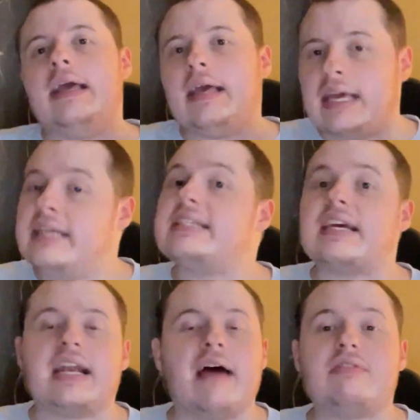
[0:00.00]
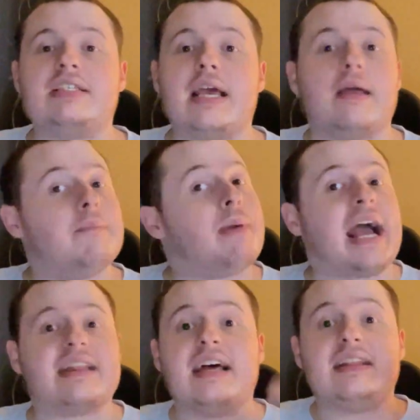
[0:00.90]
Is it going to have the same
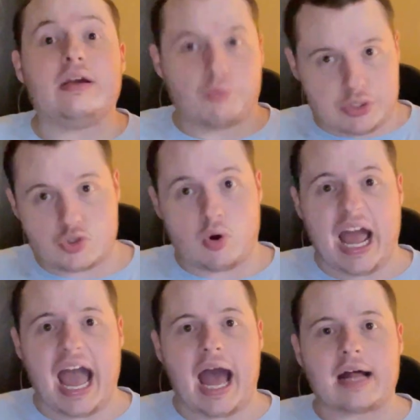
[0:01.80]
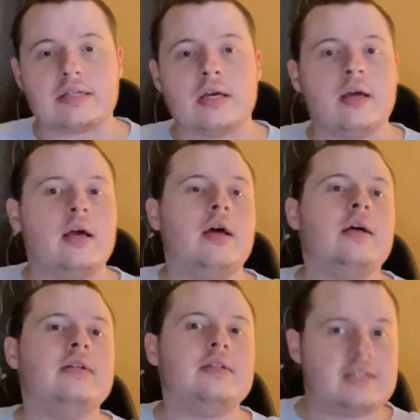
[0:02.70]
impact that the original had?
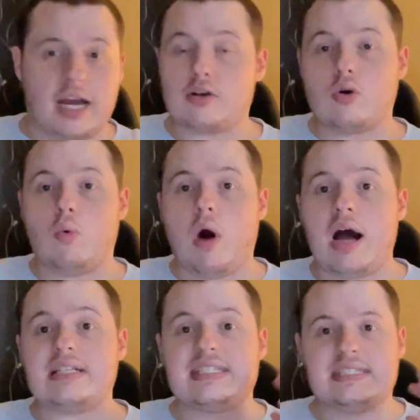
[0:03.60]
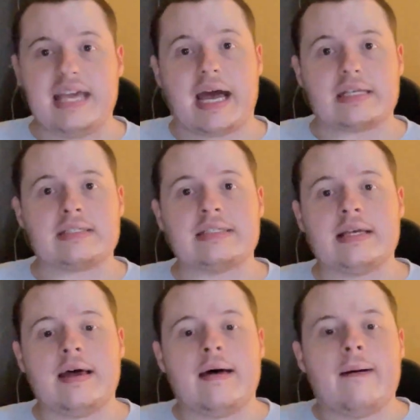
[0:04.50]
Technical-wise, yes.
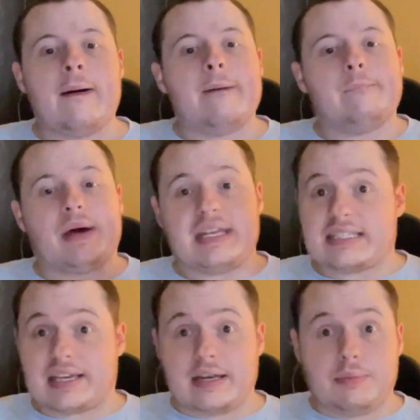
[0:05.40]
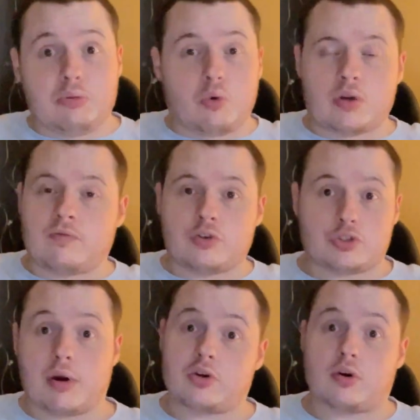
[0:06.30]
But is it going to be worth for
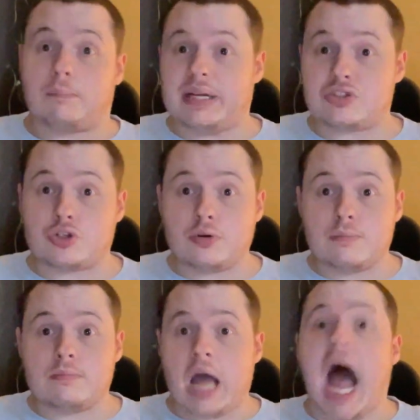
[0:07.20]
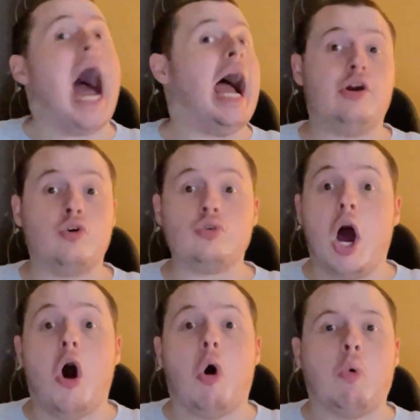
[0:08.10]
director and picture? I don't
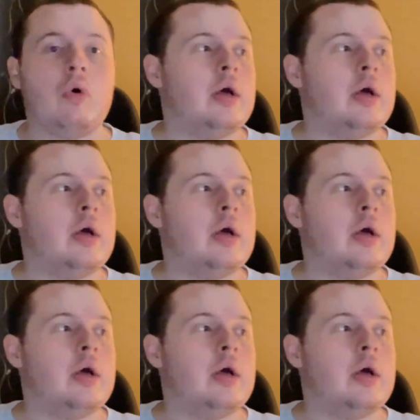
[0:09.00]
know.